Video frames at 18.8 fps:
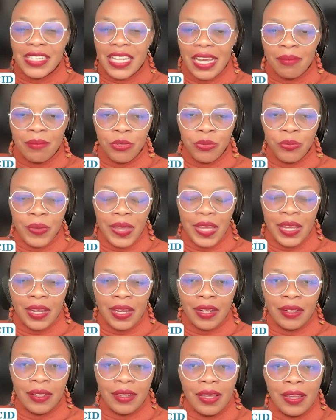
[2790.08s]
times
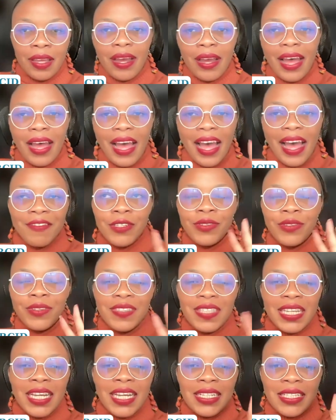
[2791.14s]
where after
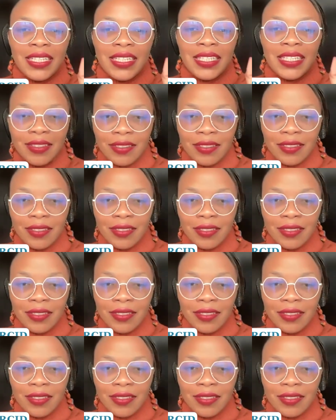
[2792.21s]
we've selected the